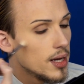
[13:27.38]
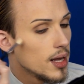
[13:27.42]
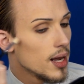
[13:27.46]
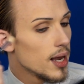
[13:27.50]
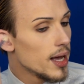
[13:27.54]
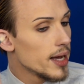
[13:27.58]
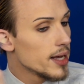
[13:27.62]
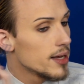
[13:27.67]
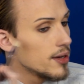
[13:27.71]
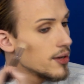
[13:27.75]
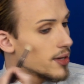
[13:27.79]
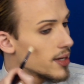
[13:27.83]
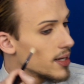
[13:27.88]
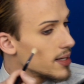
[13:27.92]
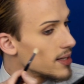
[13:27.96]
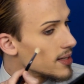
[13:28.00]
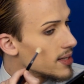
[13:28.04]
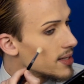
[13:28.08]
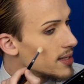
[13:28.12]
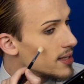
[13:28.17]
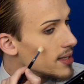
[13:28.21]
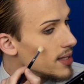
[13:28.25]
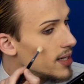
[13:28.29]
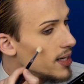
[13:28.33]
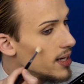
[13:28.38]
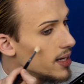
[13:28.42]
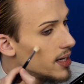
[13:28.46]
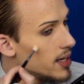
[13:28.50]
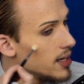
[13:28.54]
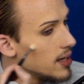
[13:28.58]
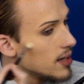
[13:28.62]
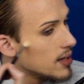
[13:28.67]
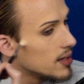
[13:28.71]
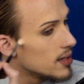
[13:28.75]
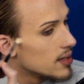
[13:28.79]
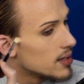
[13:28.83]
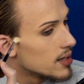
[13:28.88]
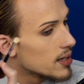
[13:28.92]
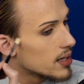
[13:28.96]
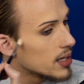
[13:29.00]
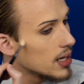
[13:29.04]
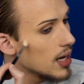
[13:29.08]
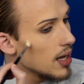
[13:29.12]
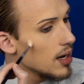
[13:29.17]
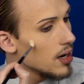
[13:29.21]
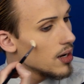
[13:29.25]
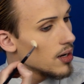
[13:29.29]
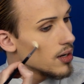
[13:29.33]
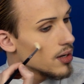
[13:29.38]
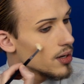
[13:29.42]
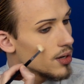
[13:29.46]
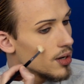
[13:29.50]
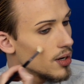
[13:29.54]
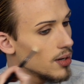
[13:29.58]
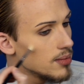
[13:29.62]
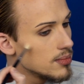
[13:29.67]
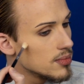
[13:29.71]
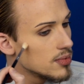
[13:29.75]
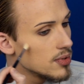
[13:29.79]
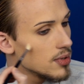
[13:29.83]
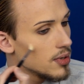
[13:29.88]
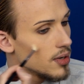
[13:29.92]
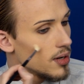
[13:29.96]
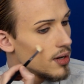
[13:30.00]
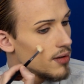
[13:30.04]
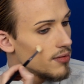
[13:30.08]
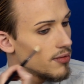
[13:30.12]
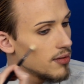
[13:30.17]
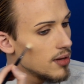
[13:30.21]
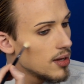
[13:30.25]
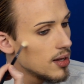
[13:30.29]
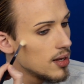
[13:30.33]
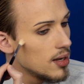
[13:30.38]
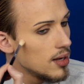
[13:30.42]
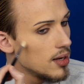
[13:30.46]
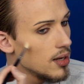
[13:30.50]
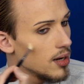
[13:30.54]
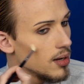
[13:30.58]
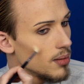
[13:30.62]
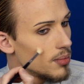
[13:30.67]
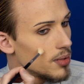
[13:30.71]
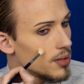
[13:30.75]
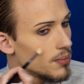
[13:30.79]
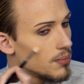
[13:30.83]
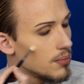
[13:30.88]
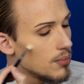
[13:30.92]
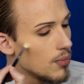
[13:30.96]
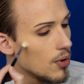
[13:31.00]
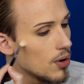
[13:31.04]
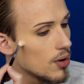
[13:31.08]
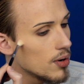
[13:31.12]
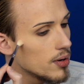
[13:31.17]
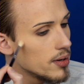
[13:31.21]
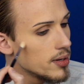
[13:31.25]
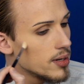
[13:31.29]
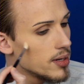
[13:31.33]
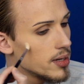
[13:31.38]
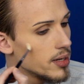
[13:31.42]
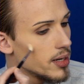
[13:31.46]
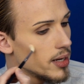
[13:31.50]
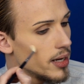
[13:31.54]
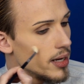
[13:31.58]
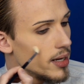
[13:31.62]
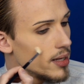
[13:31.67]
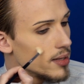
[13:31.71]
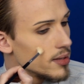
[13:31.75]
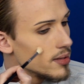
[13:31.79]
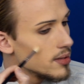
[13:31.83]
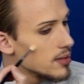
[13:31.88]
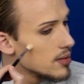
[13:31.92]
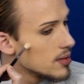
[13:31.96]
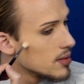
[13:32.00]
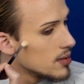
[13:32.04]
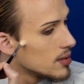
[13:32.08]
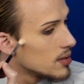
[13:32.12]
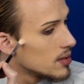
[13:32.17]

Like you can see here, the color comes off a little bit more intense.